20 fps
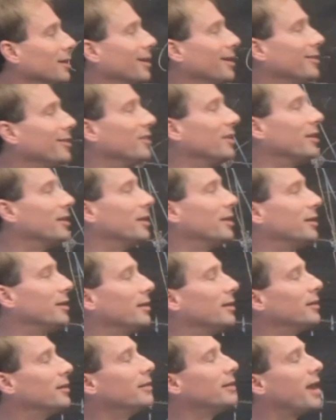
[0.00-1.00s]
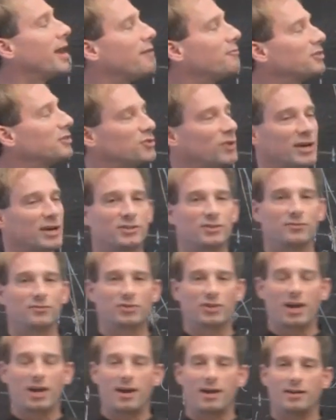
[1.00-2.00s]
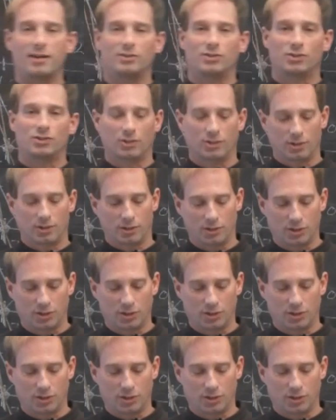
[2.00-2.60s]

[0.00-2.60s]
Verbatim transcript: and then the average rates of change,